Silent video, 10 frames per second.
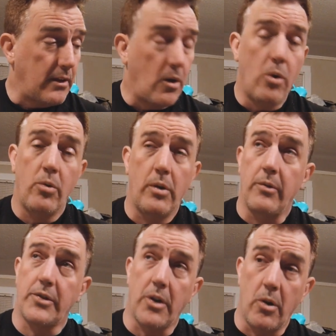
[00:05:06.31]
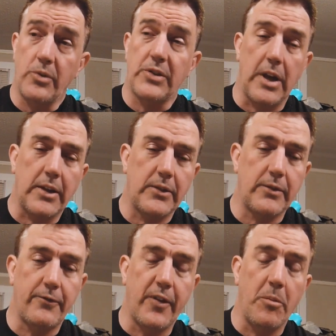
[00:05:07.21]
was an
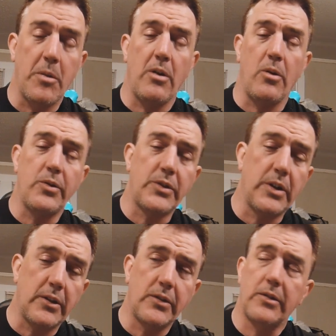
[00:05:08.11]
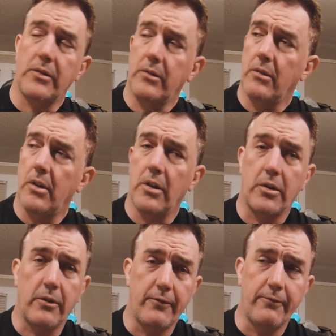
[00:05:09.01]
'06 female '06
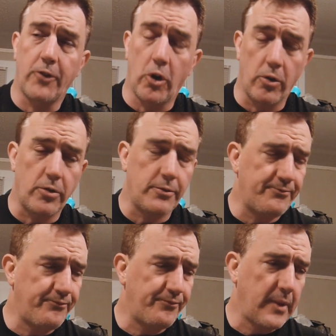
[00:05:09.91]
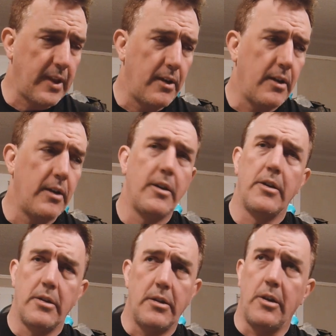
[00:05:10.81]
colonel.
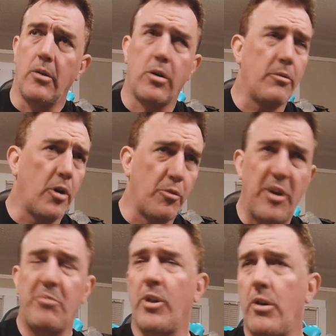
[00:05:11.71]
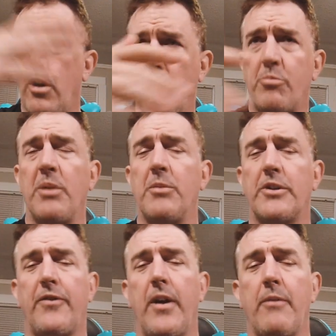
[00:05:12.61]
Her people at all pretty
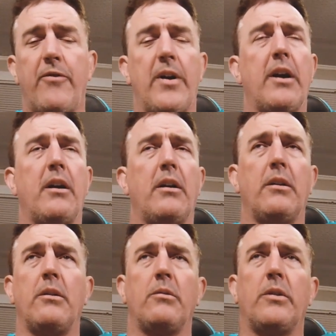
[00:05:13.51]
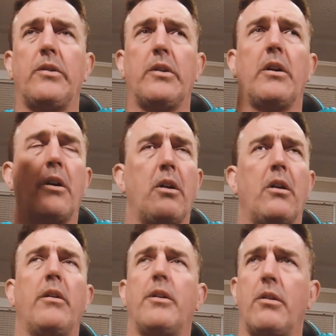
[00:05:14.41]
much fam fired, and it was
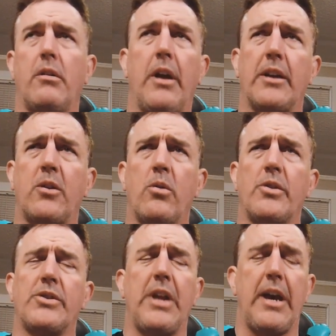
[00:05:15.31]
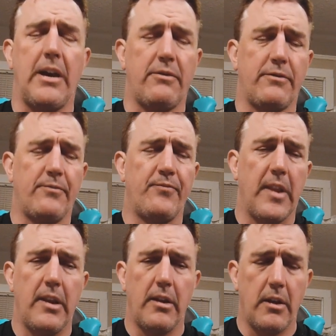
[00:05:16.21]
her and her headquarters staff.
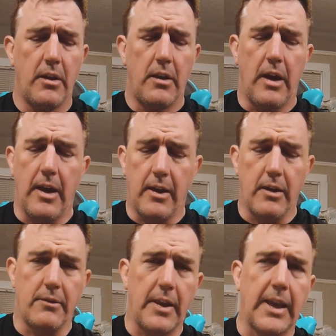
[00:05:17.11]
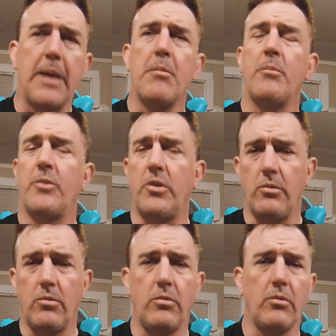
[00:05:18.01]
And they came up
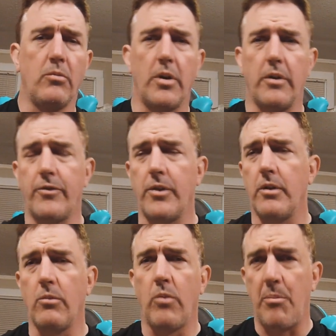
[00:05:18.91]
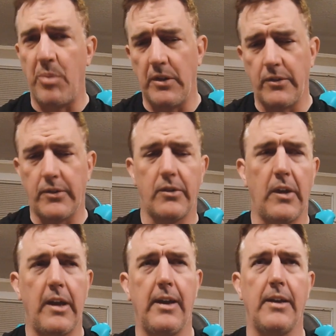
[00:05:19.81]
to one of the weapons,
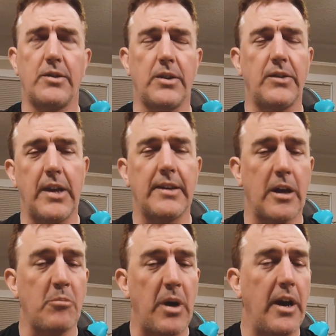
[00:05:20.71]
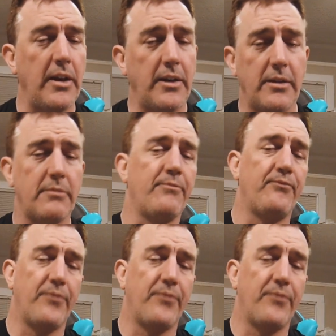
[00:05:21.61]
and she sat down behind it